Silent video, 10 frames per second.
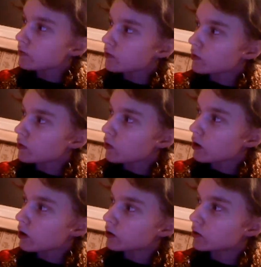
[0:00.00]
same
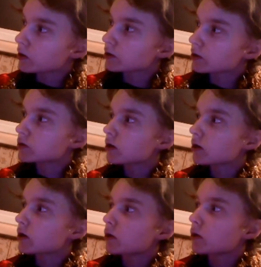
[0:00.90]
quality orchestra
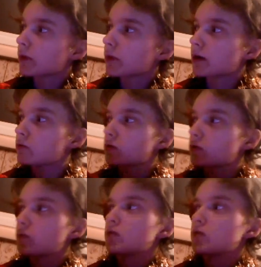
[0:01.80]
while paying so
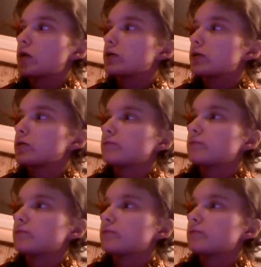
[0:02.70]
much less?